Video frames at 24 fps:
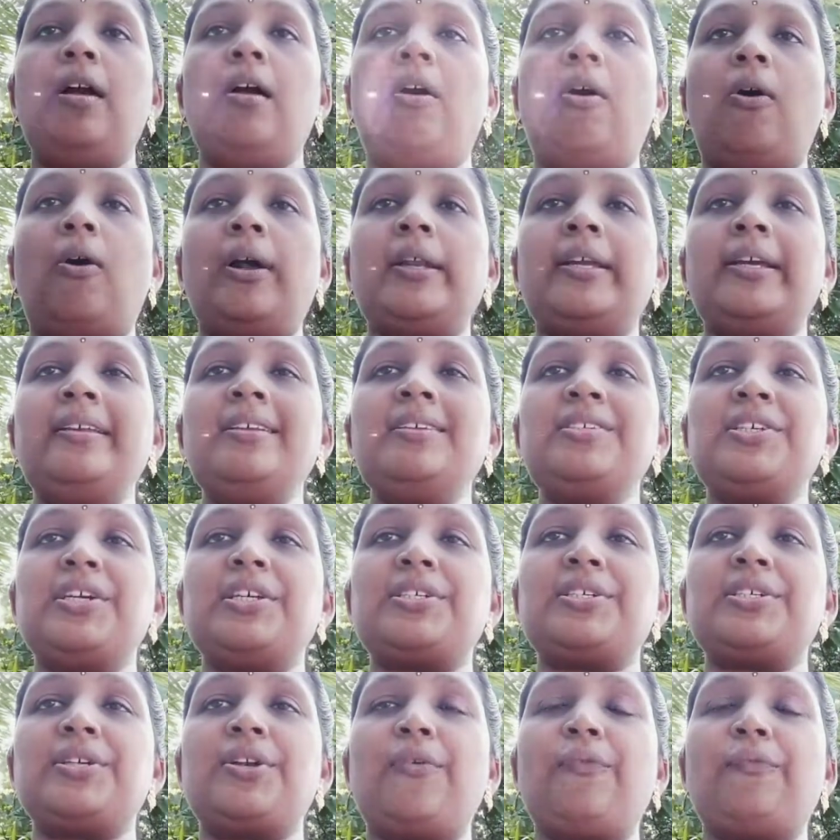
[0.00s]

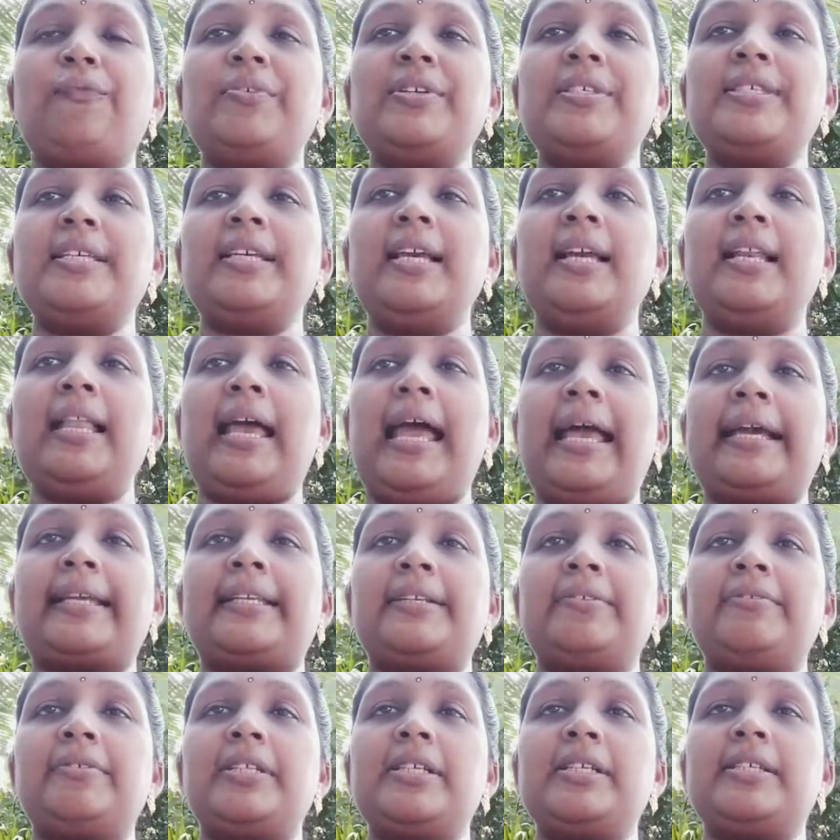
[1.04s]
Organization of physical
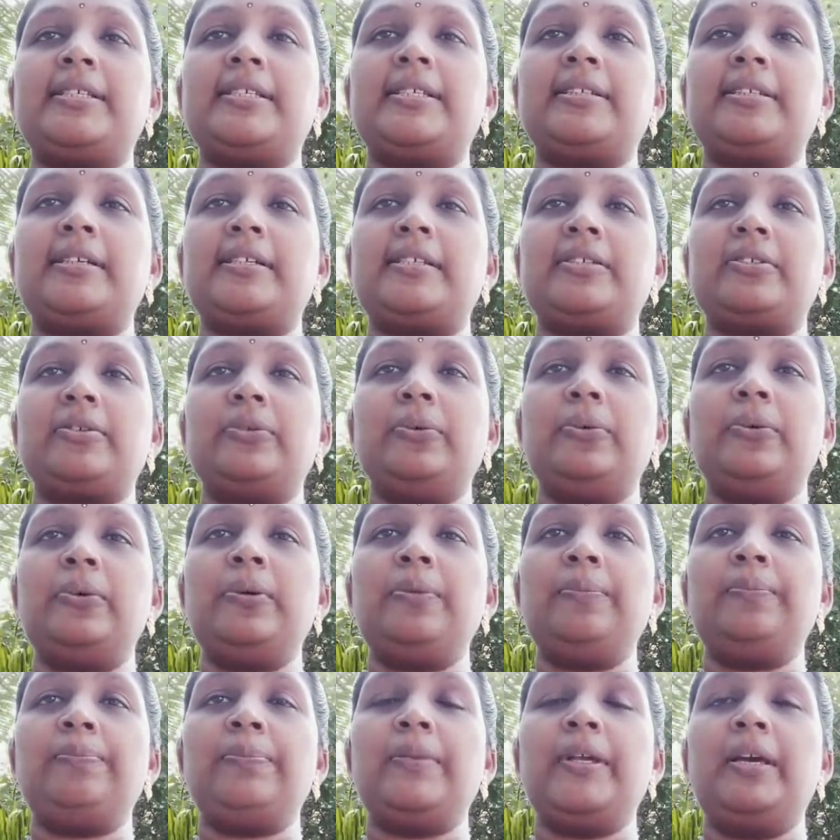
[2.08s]
activities in the school.
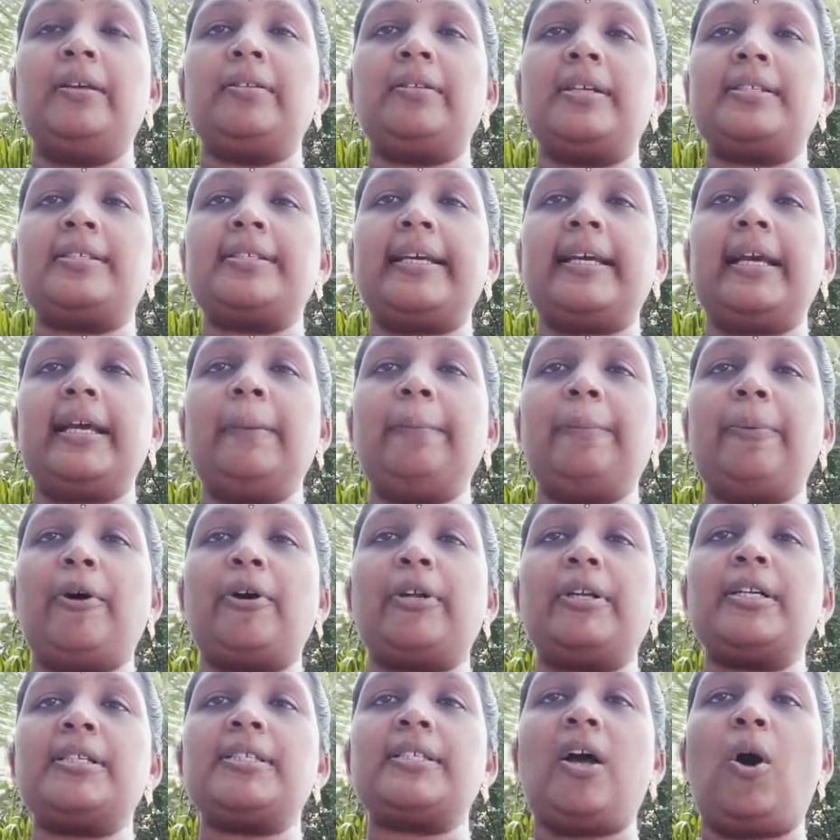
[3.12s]
And second
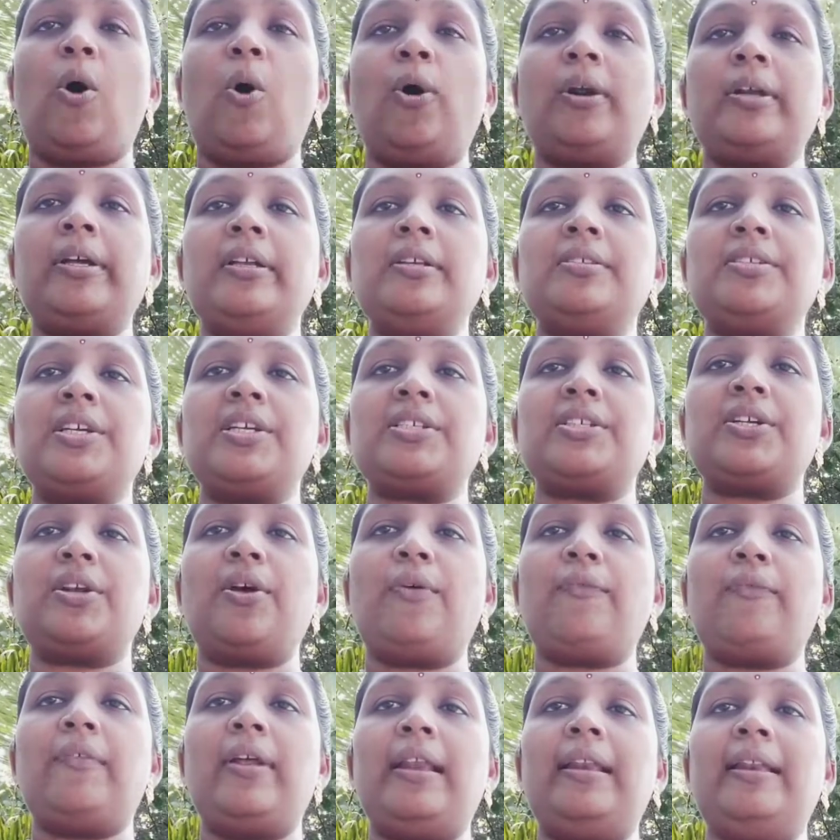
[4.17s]
point is organization
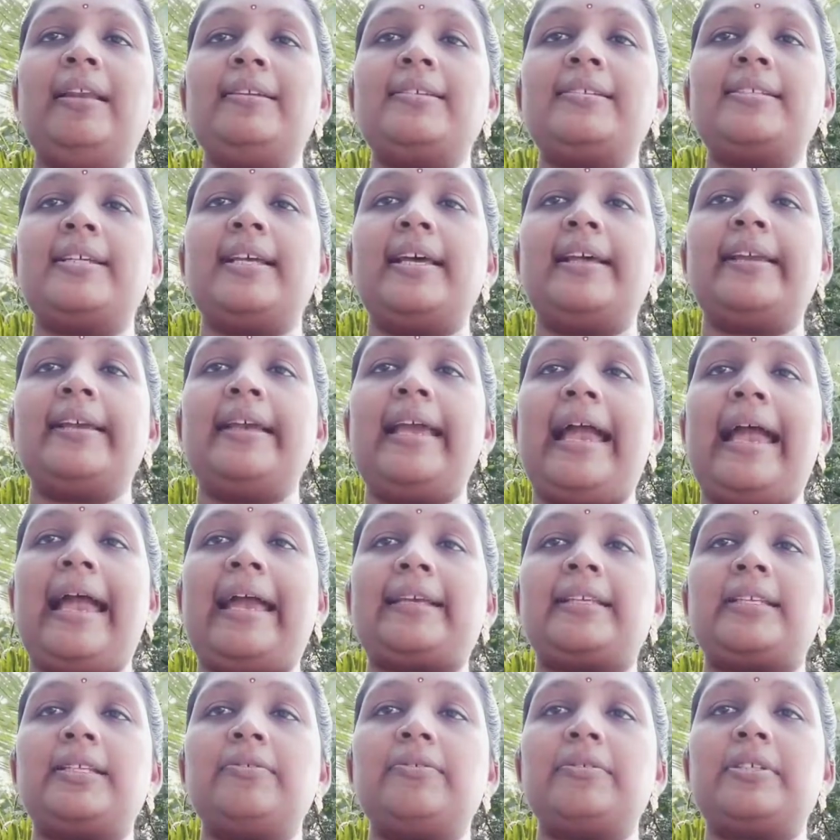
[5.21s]
of literary
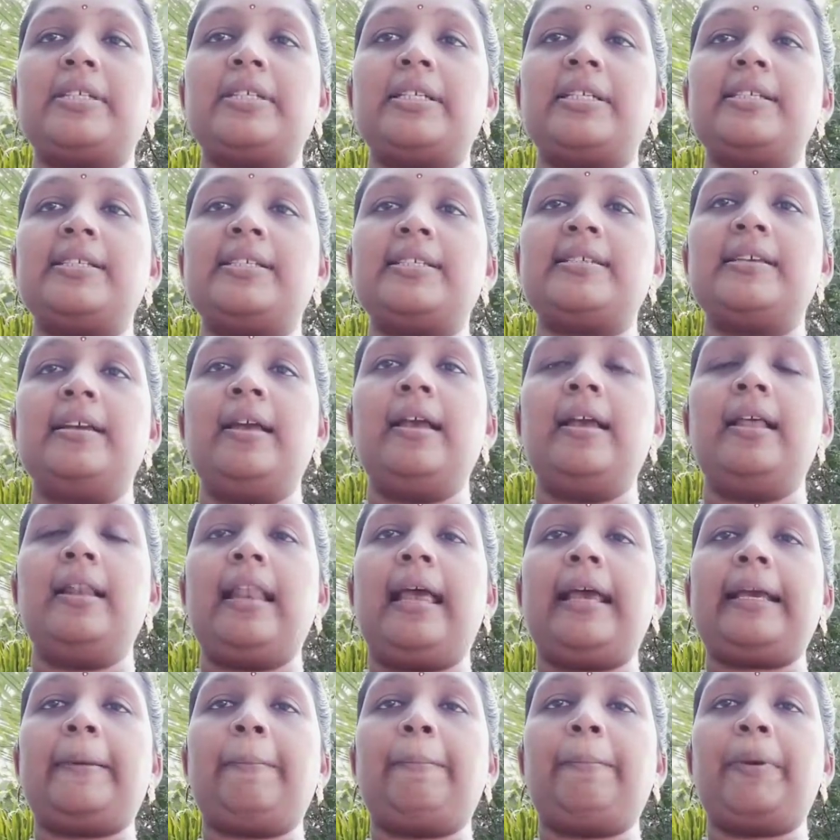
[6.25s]
activities
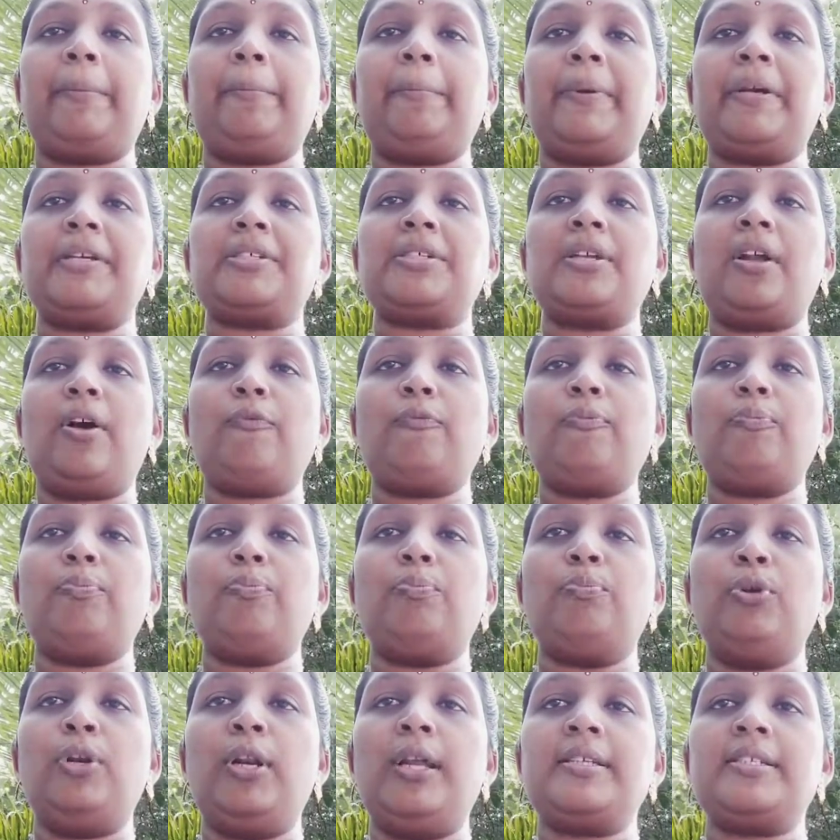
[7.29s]
like preparation of
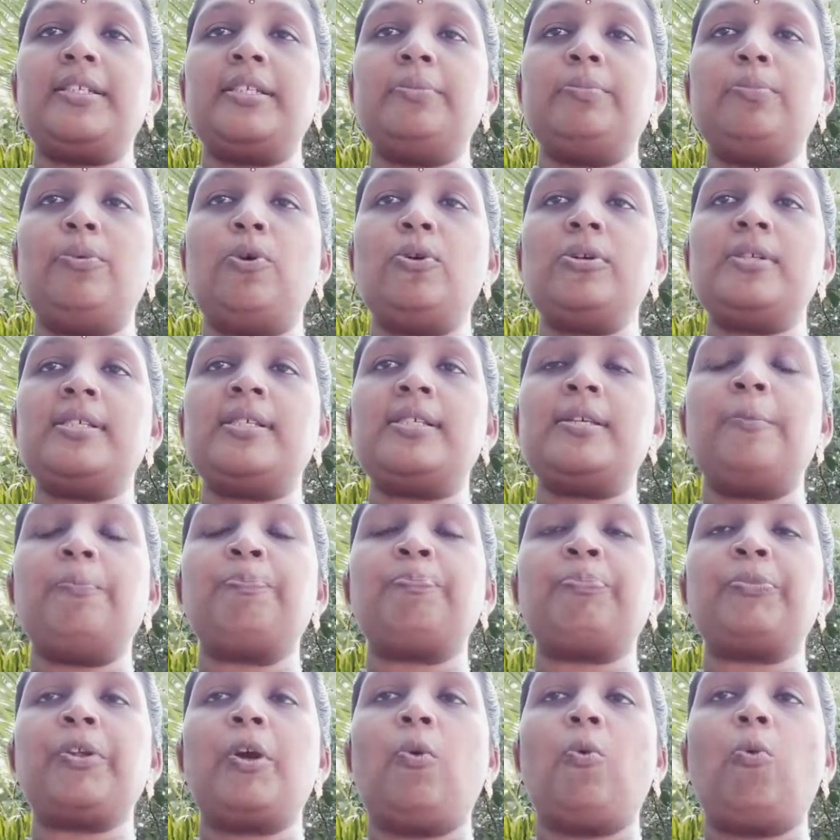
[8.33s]
bulletin boards,
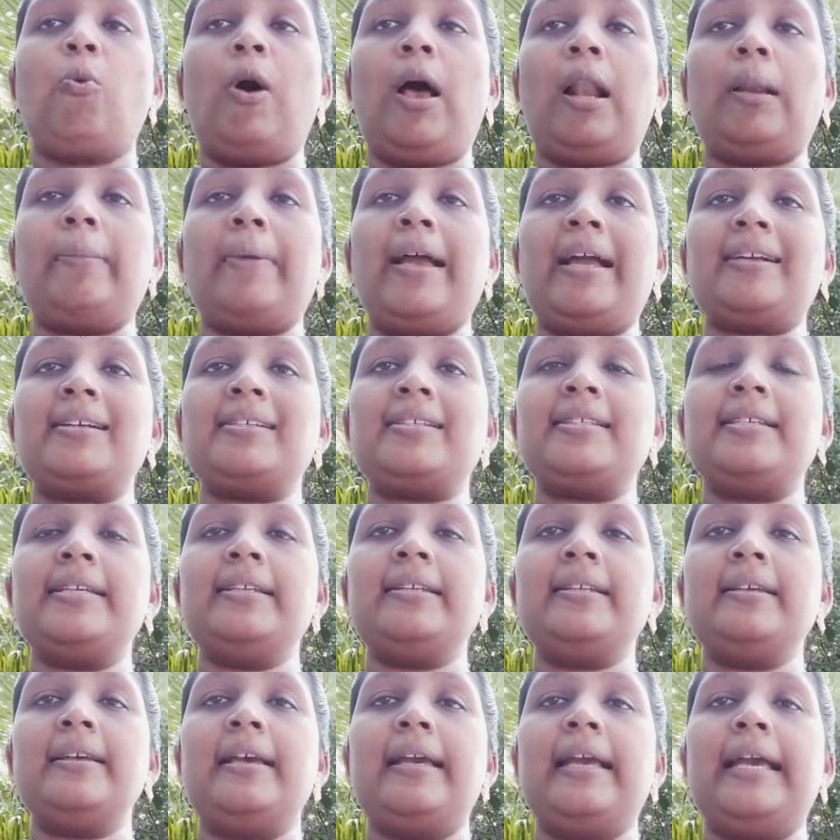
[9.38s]
wall
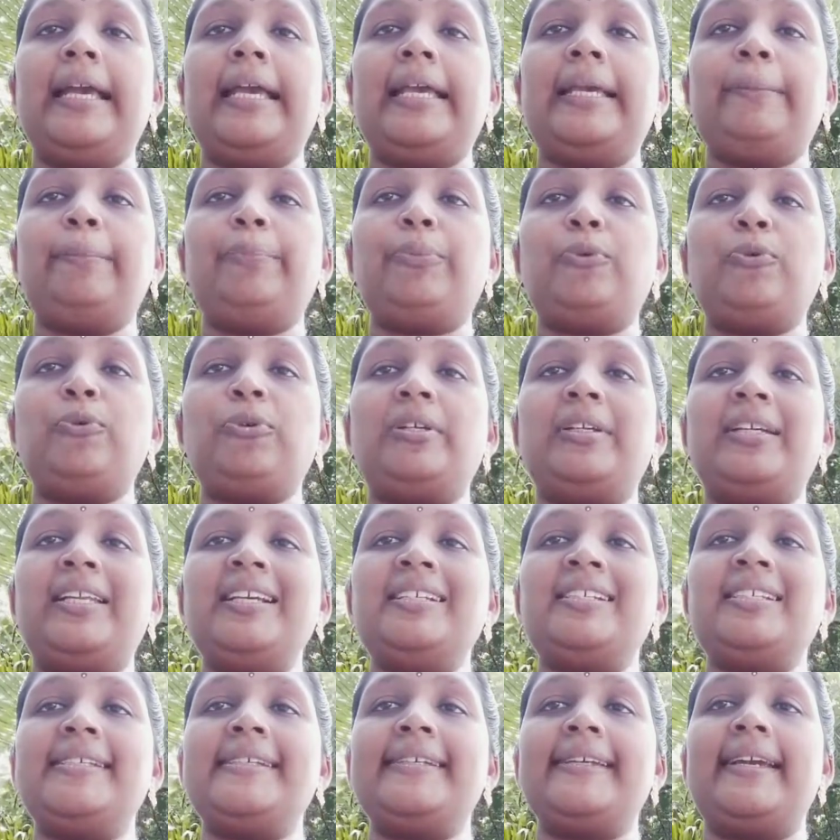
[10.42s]
magazine, improved
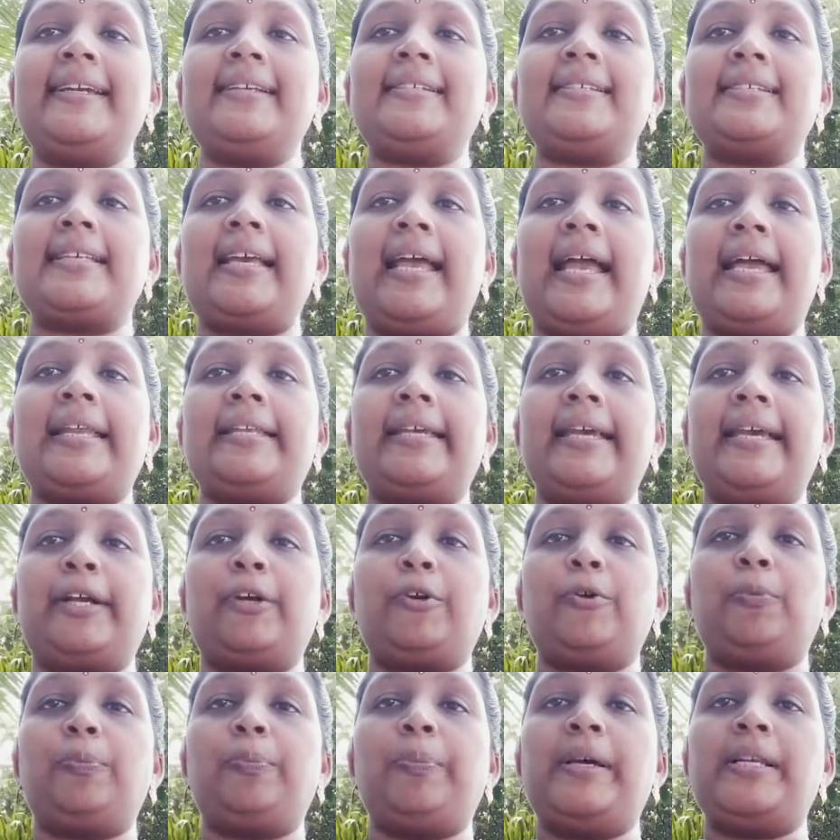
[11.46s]
teaching aids and
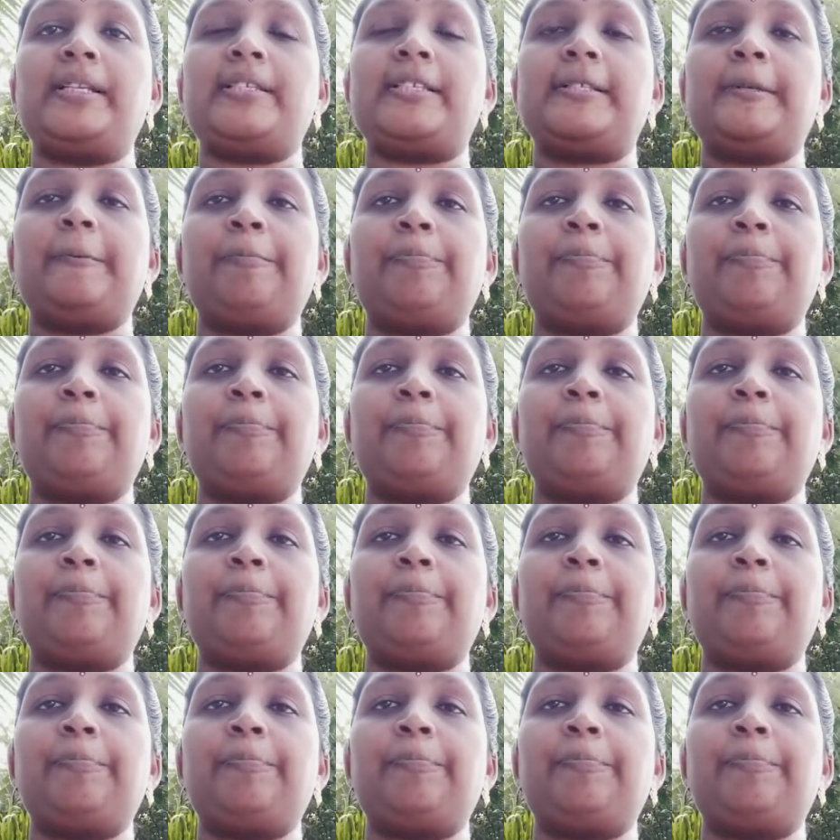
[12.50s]
equipments.